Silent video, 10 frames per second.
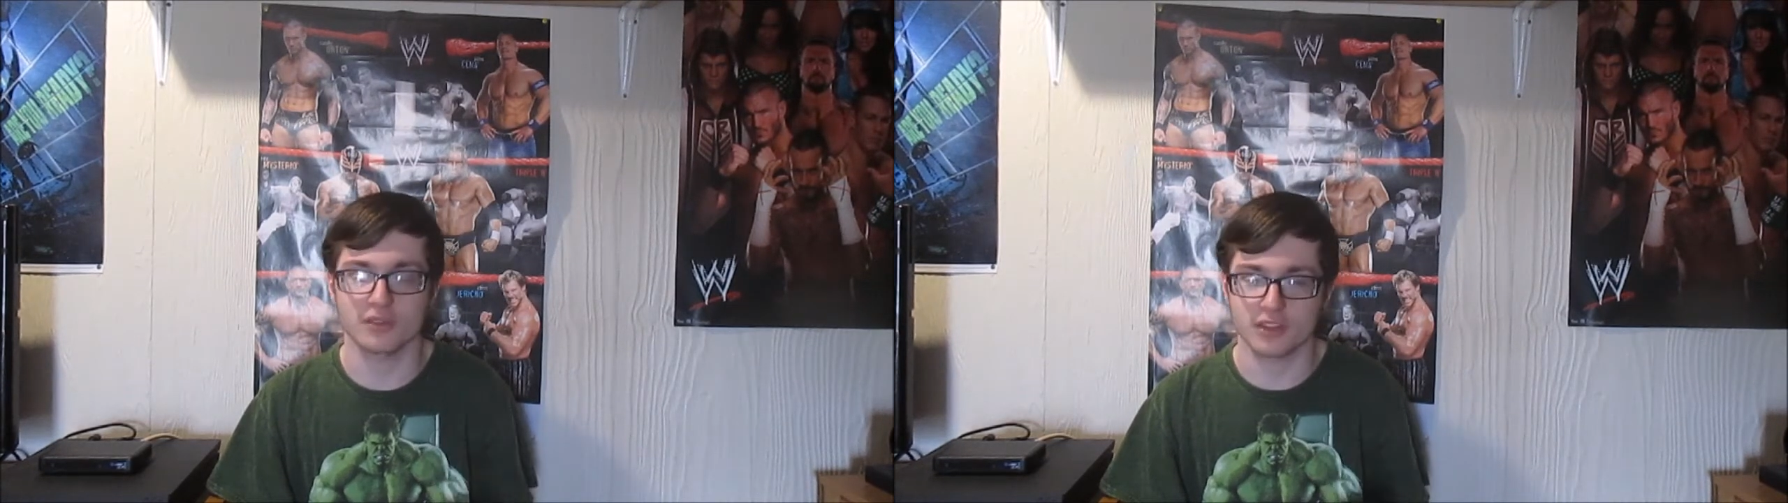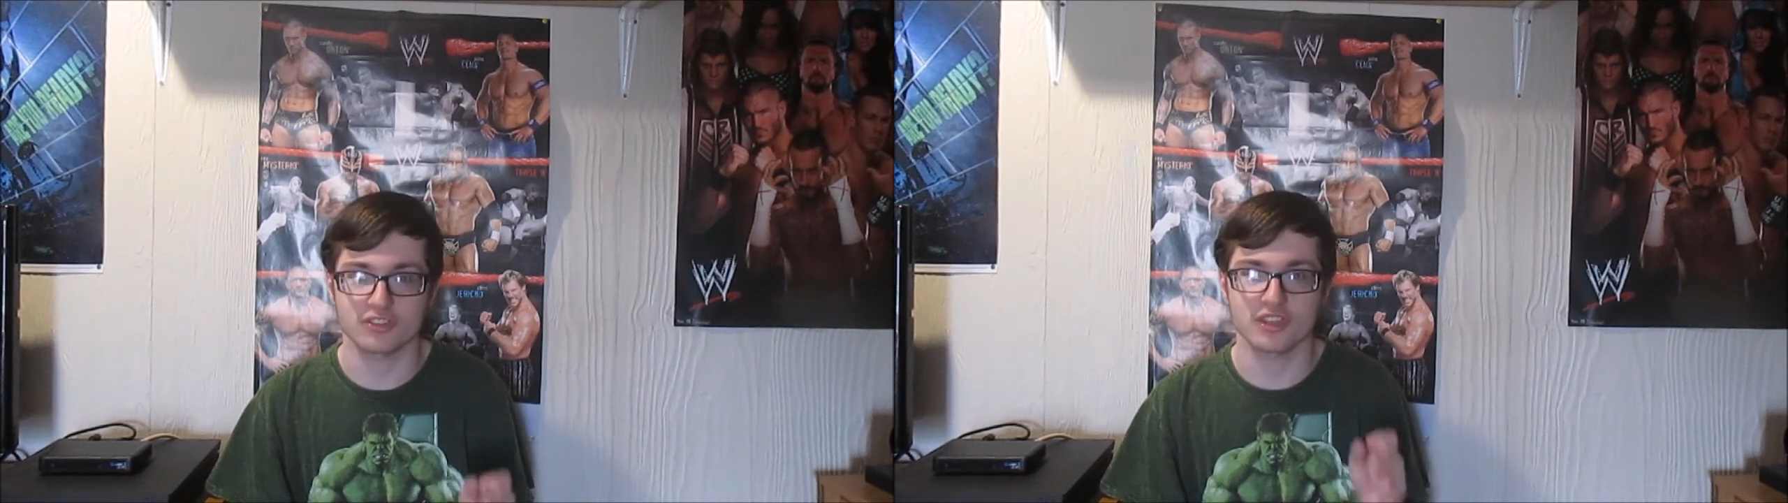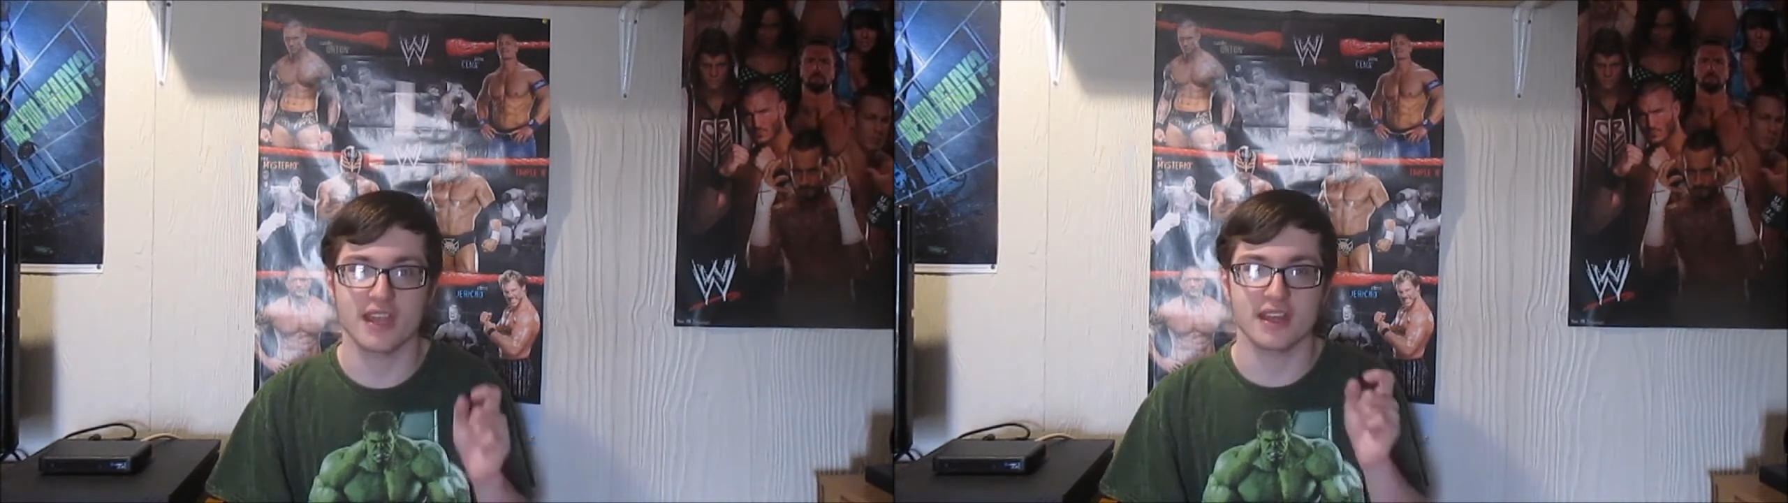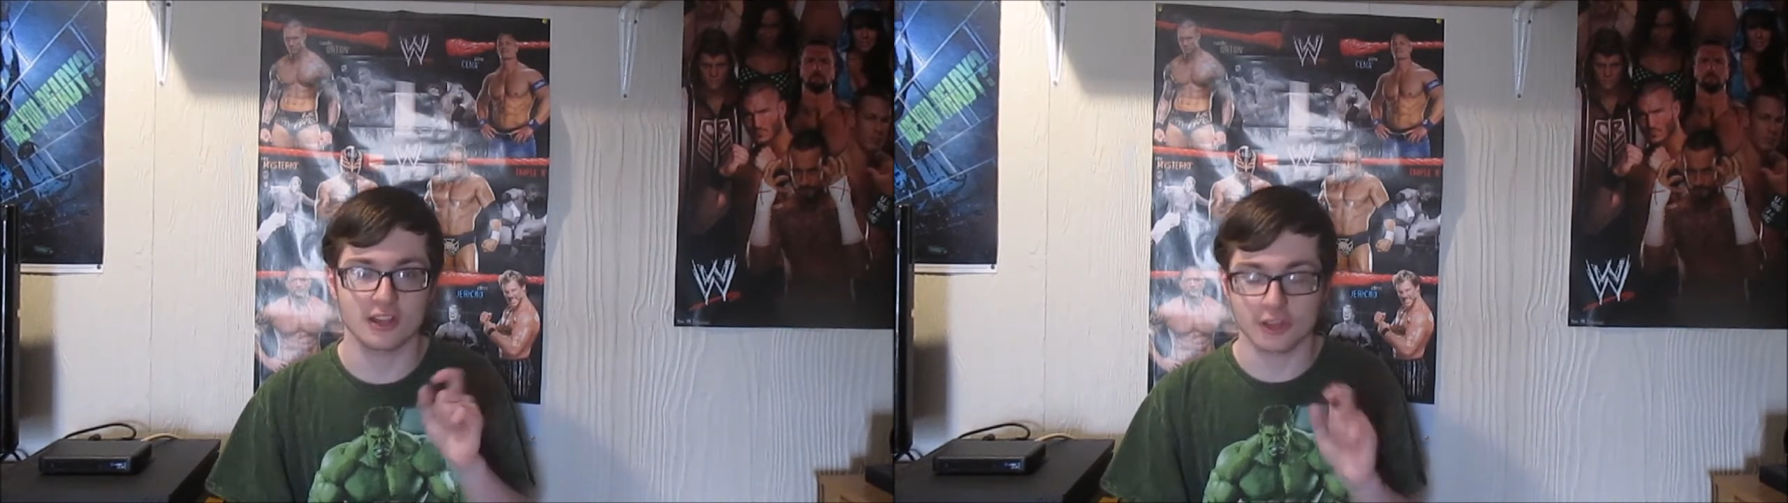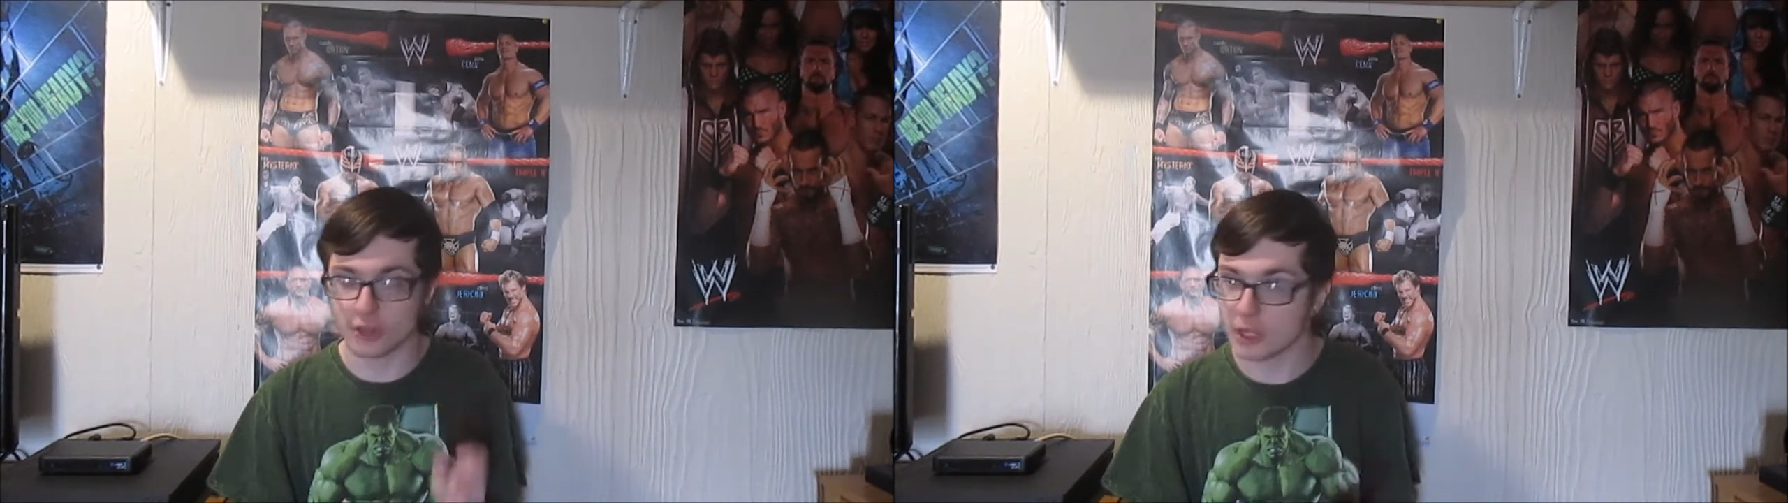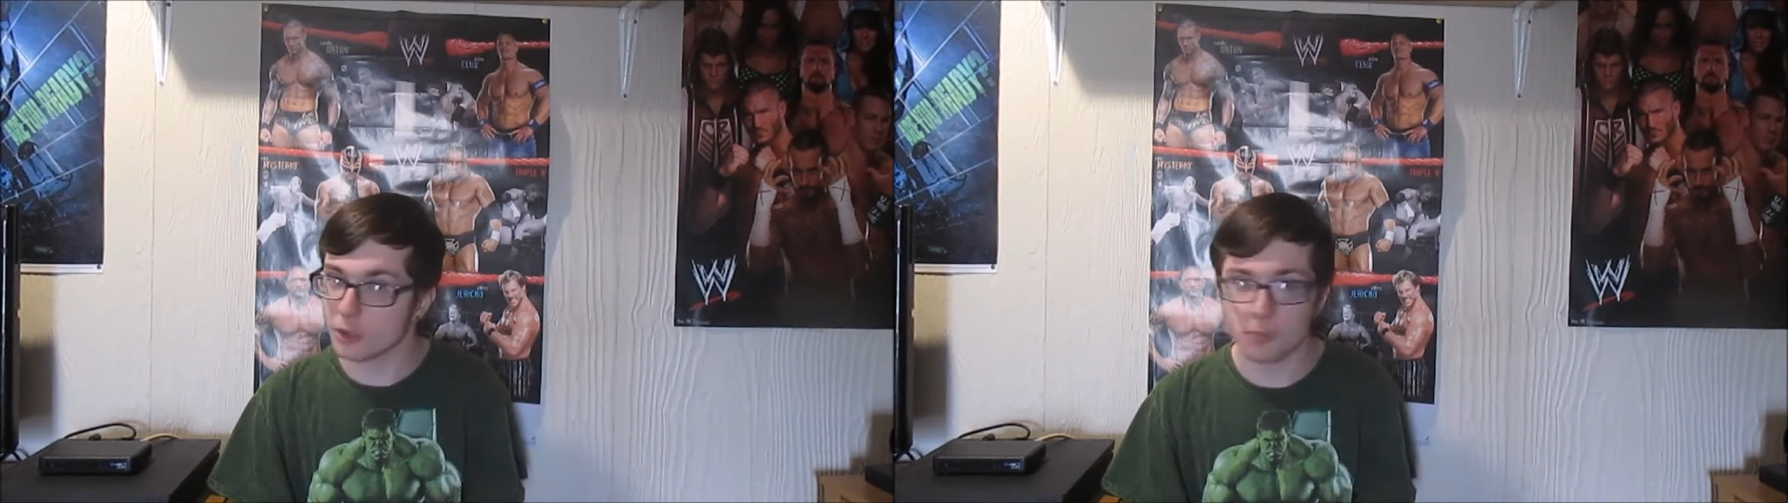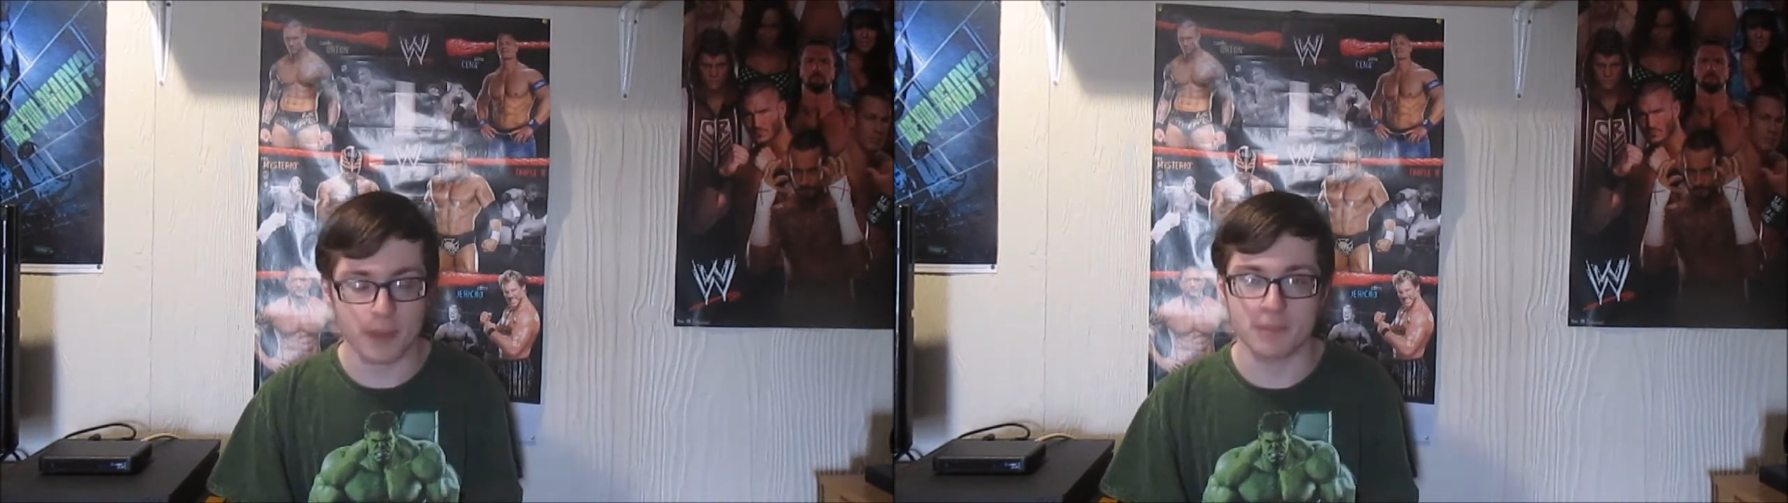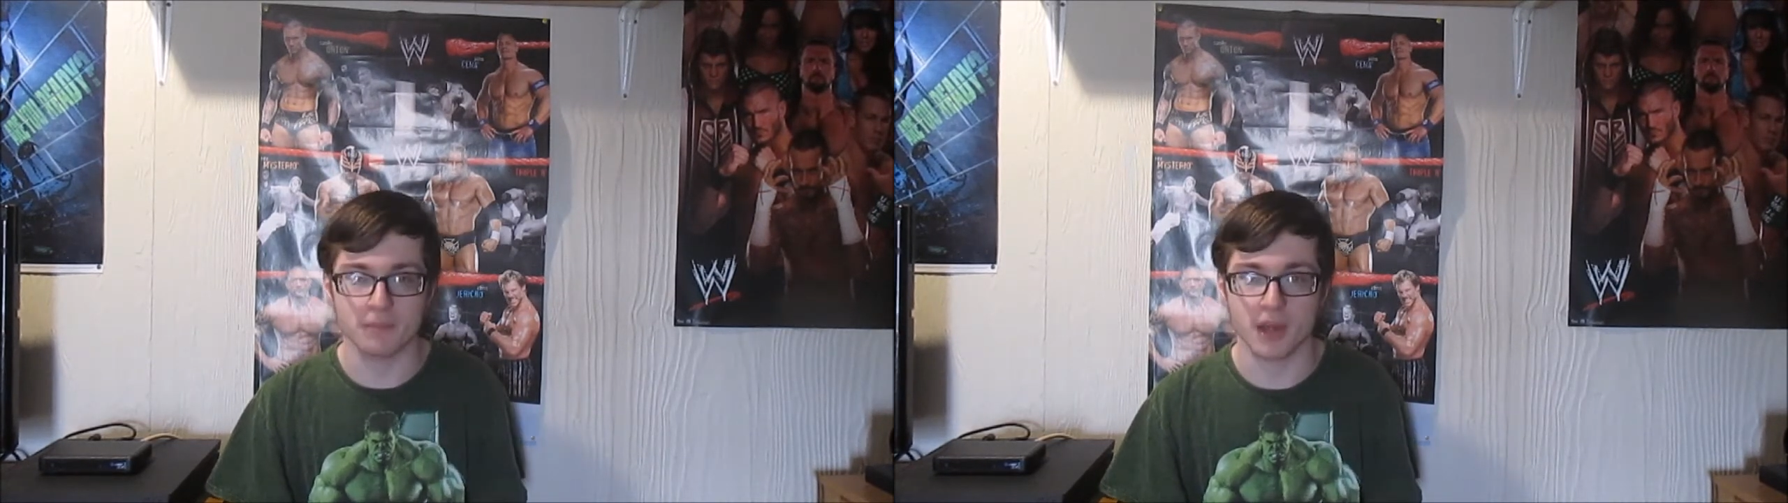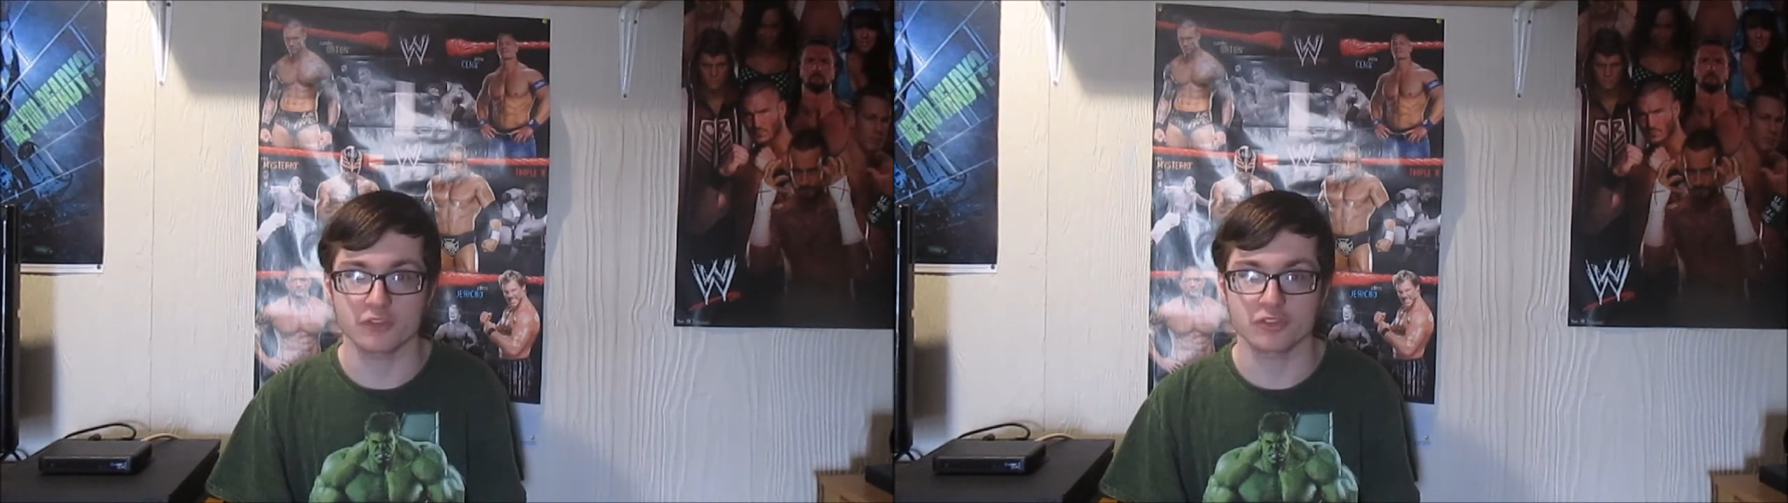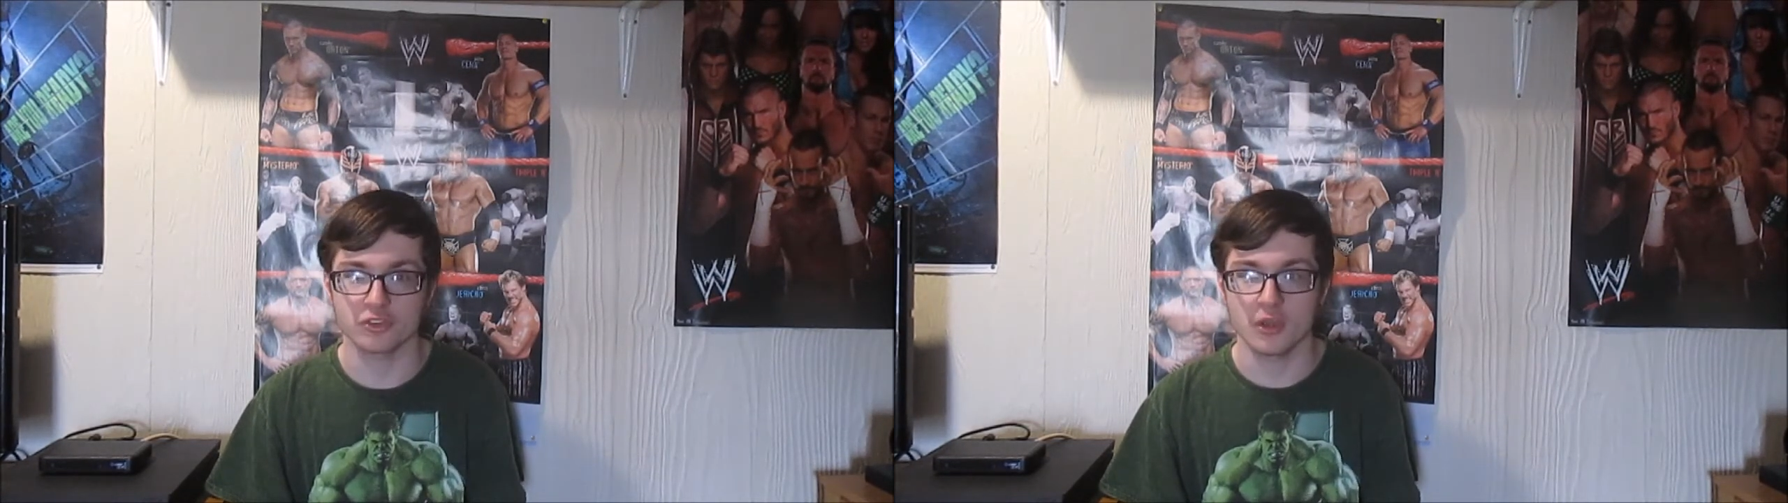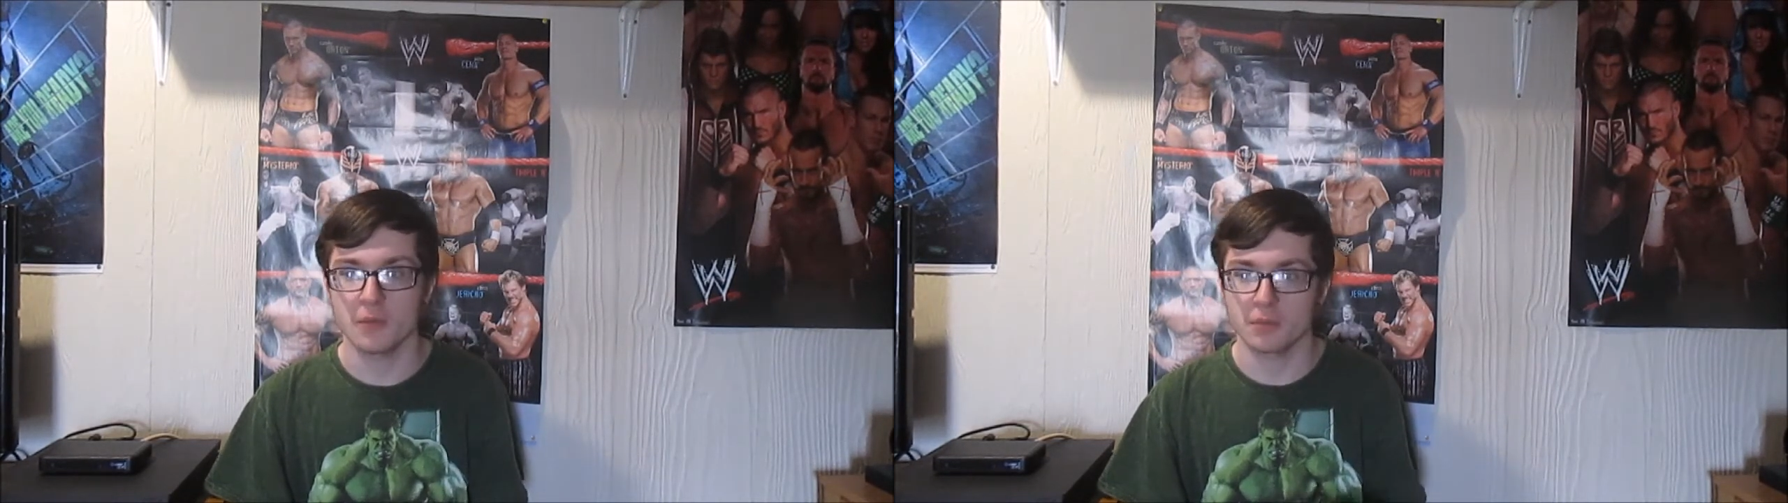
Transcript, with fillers: this is getting a little bit much.